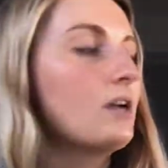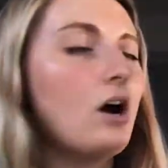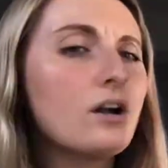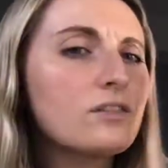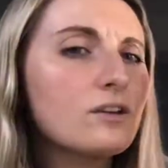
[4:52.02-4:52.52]

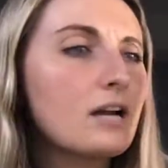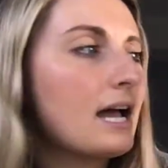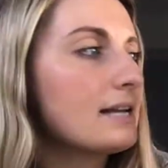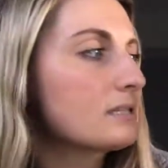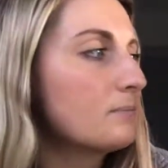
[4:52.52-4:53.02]
Arthur
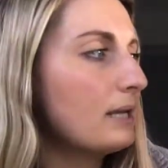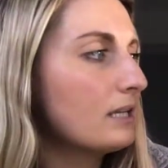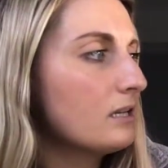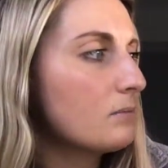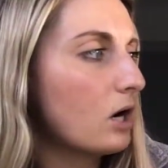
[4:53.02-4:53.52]
asked
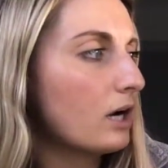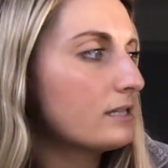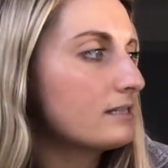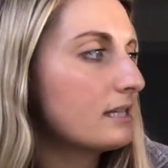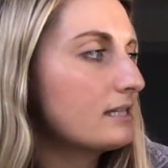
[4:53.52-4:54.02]
Binky
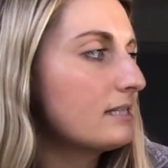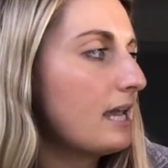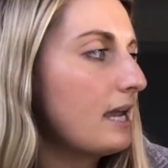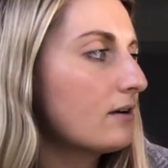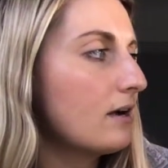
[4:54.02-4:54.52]
Barnes to
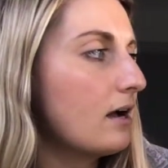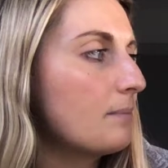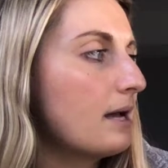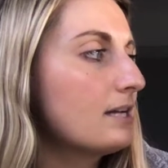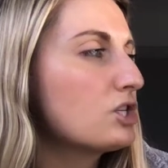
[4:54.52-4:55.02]
tear up
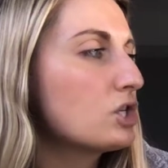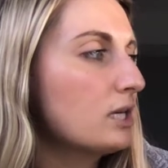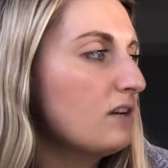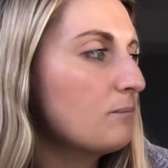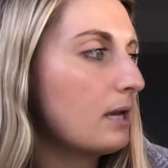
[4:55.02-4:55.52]
a sheet
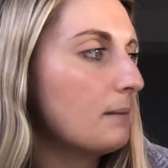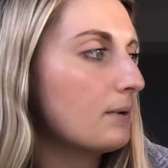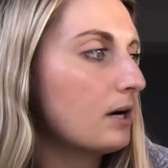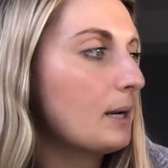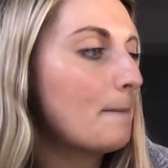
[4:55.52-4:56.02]
of
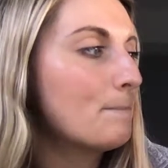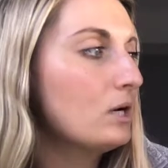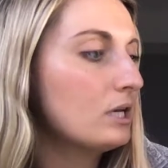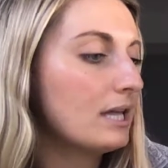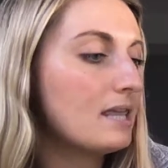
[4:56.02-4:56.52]
paper and
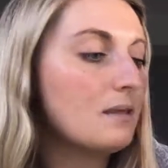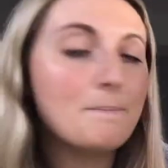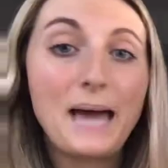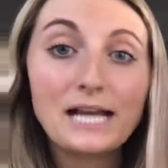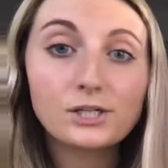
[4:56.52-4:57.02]
put it in the
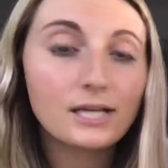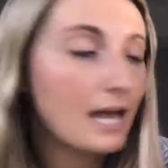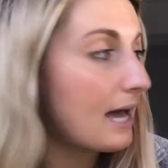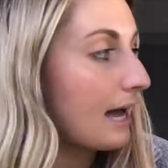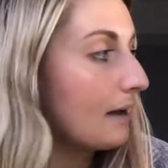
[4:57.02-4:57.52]
magic
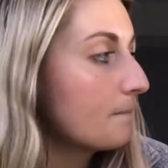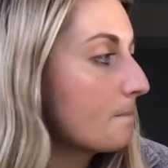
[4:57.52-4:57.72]
hat.